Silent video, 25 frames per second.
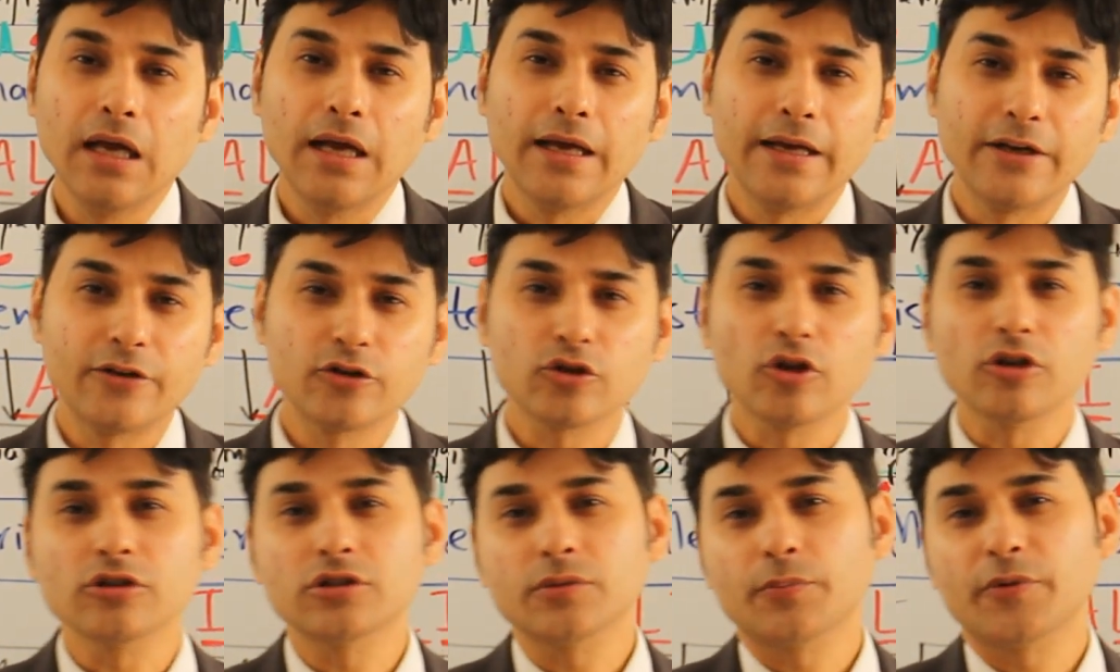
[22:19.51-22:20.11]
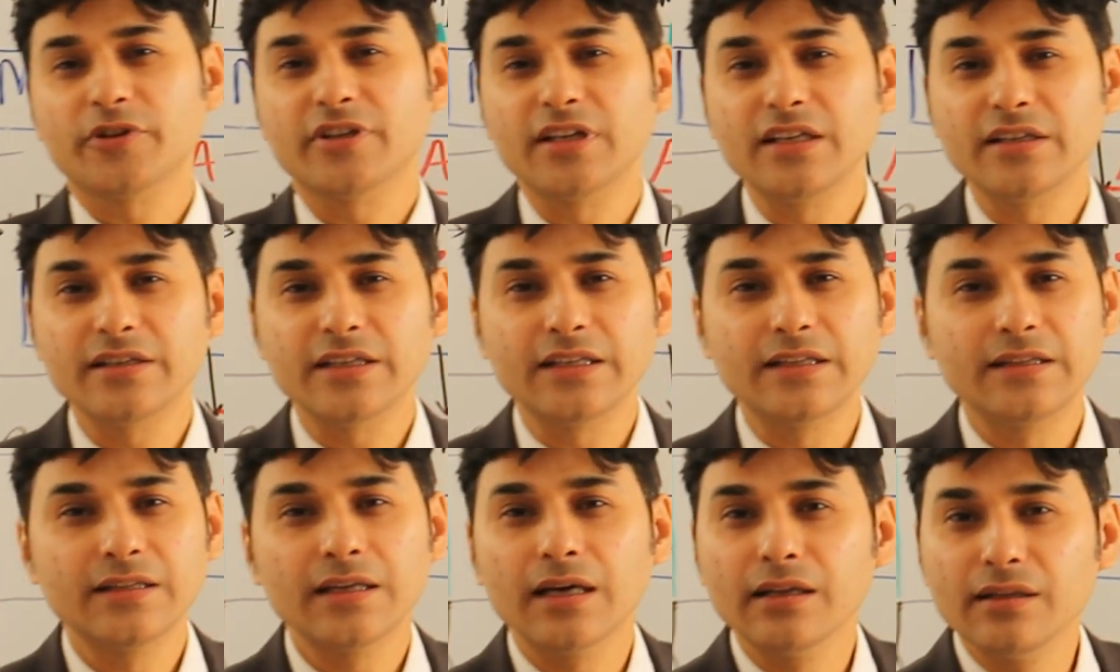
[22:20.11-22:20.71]
It is also present
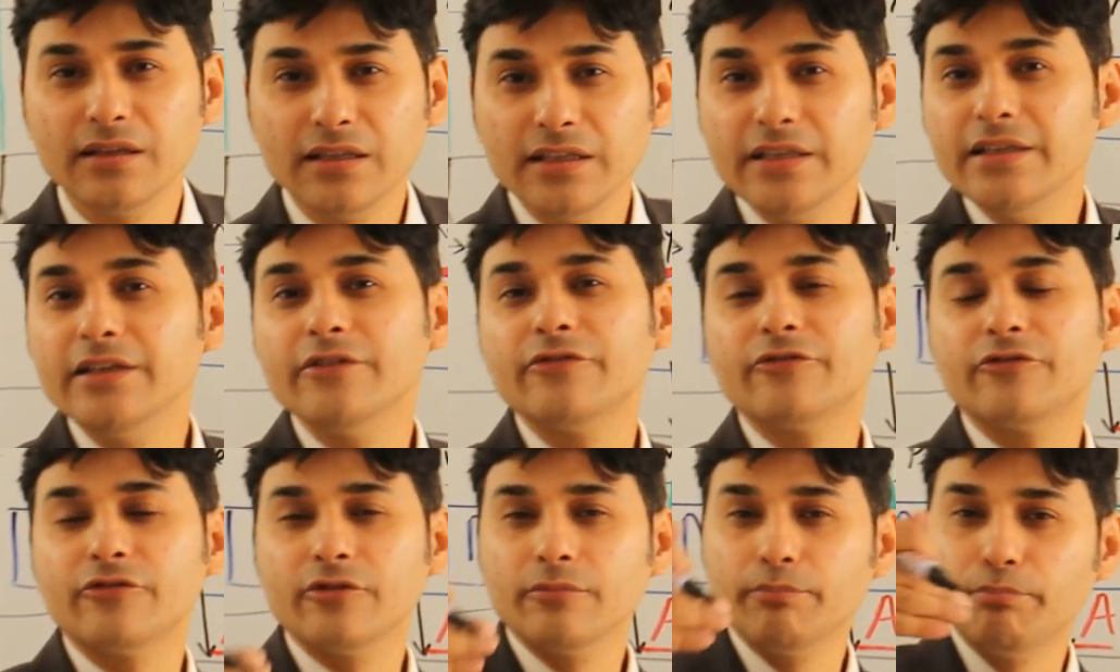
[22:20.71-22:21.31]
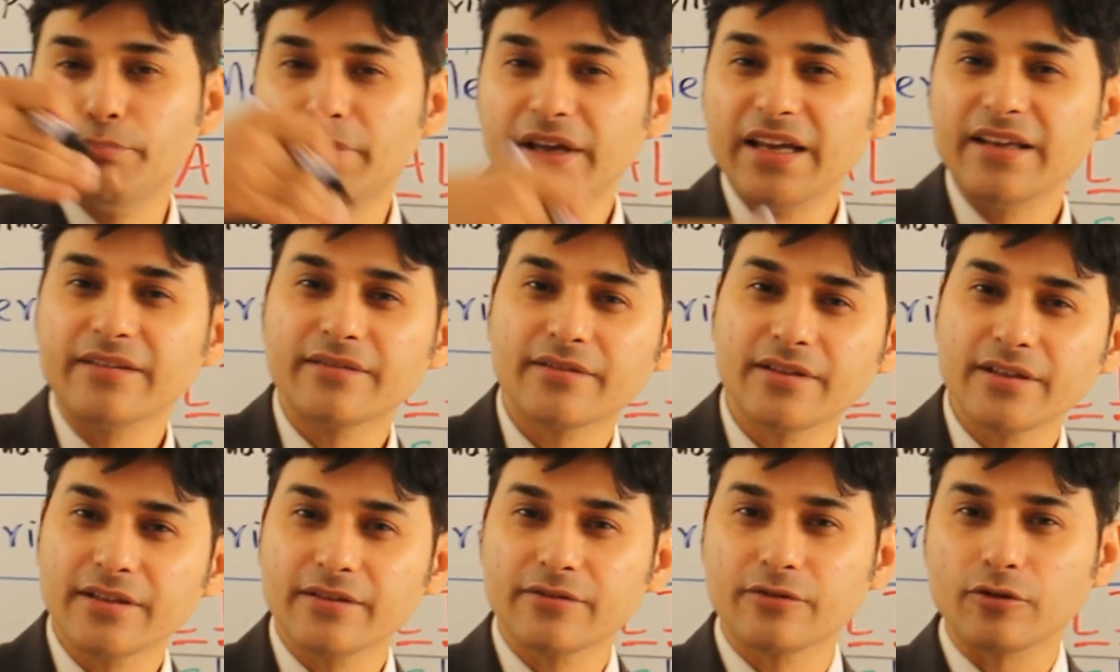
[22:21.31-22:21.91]
in the leaf
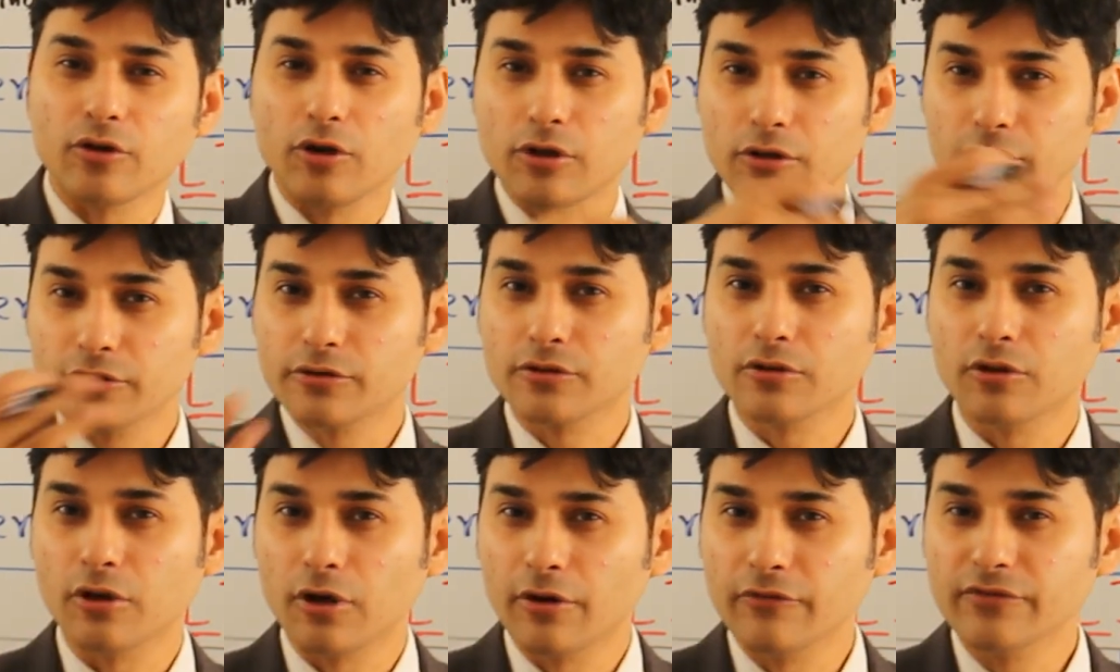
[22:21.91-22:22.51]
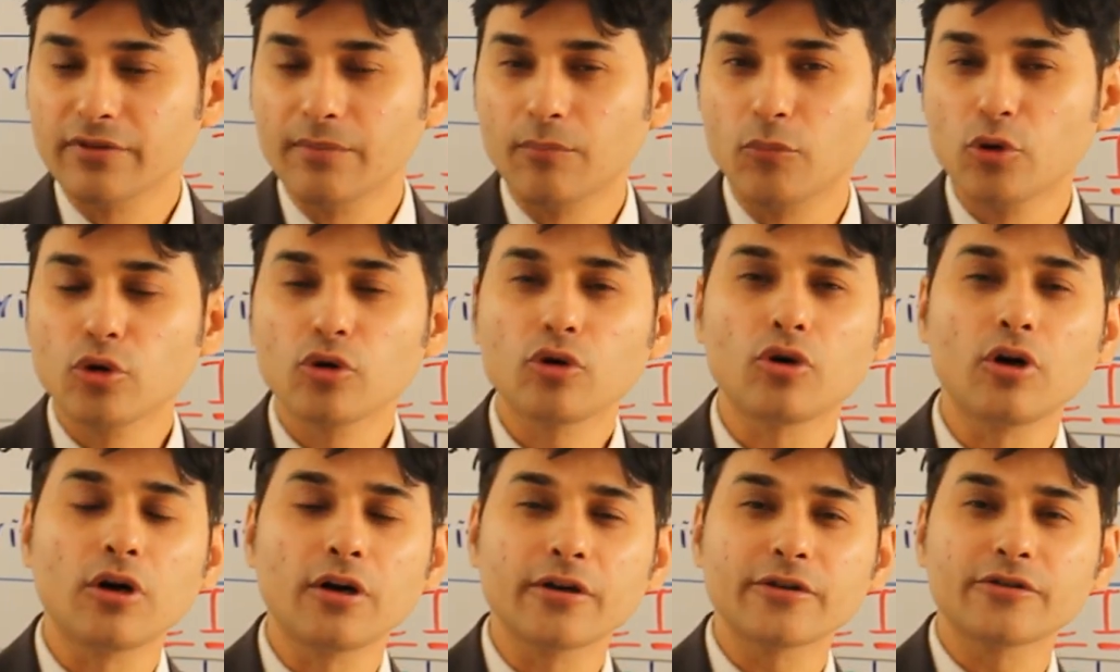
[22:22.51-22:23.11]
bases also of the
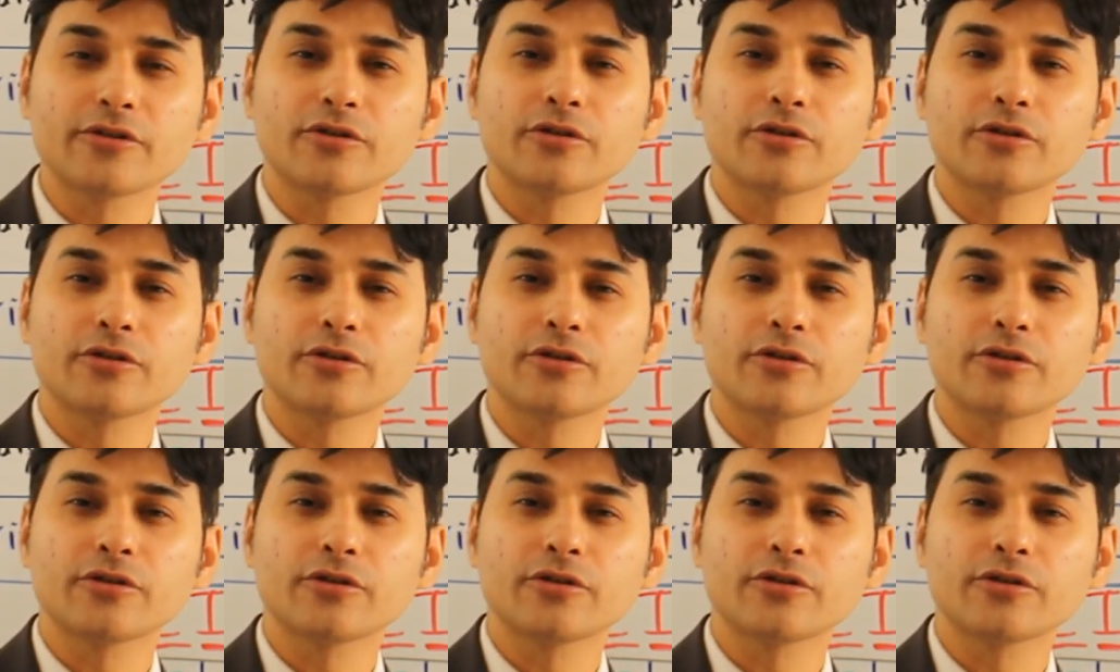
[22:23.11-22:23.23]
monocots.